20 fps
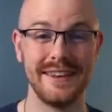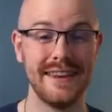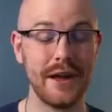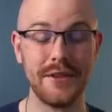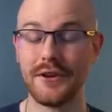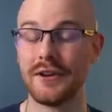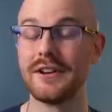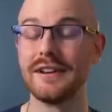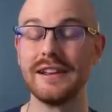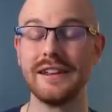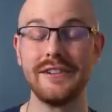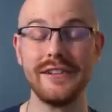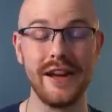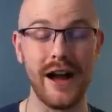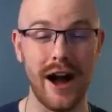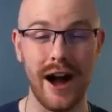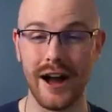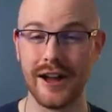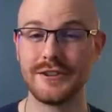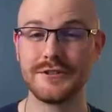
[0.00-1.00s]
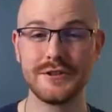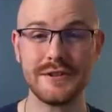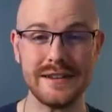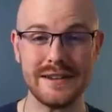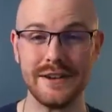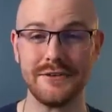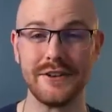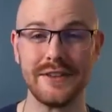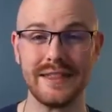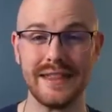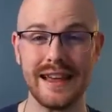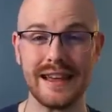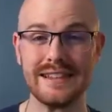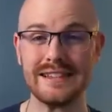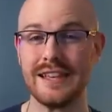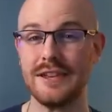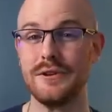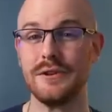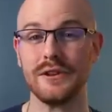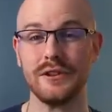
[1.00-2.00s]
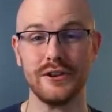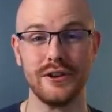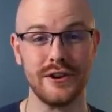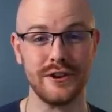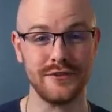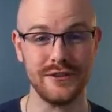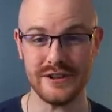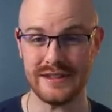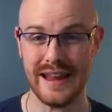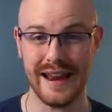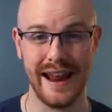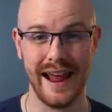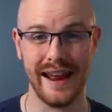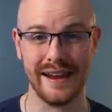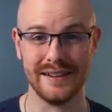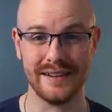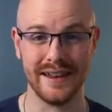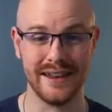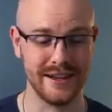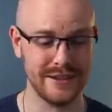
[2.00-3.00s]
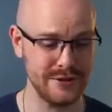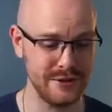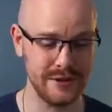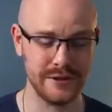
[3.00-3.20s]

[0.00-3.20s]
Now, there are literally 100 different things that you can learn for data analytics.